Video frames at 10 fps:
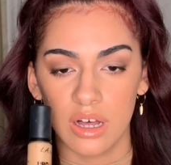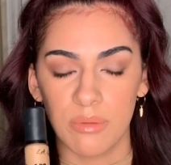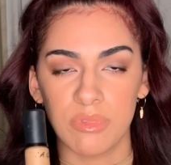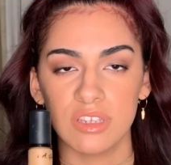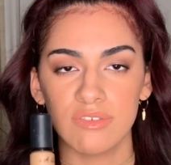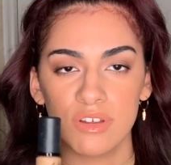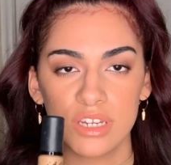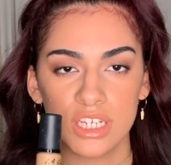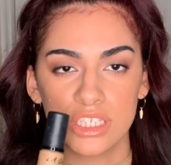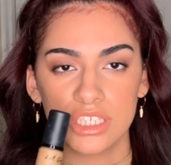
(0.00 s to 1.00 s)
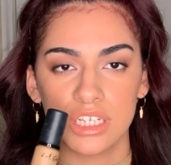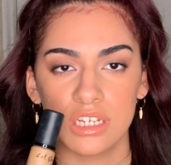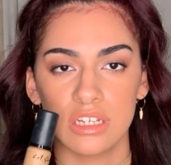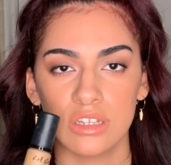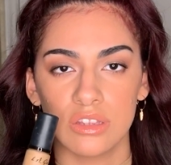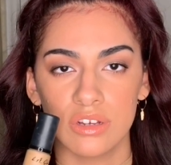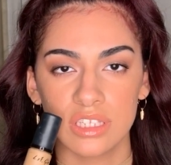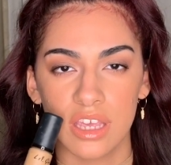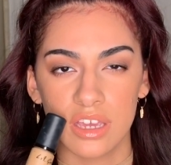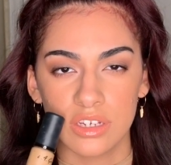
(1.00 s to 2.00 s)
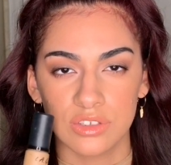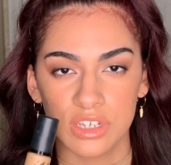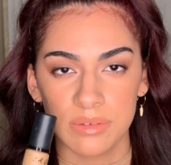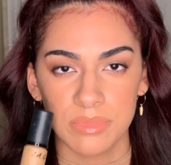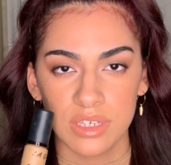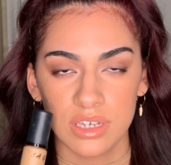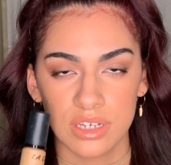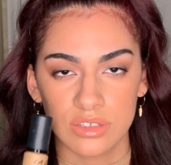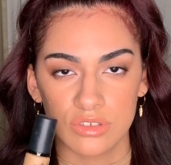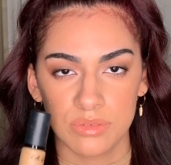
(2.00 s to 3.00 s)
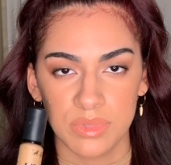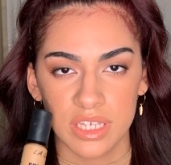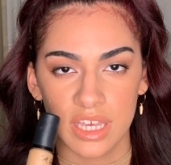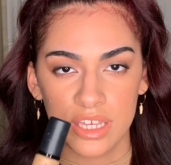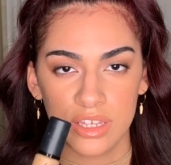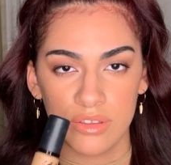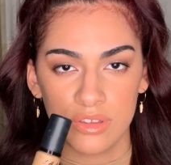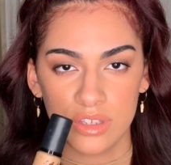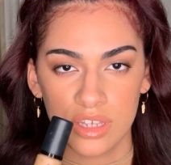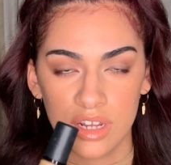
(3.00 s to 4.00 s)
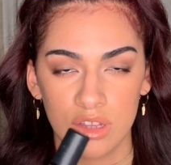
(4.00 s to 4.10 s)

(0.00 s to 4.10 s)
This foundation looks extremely cakey on the skin.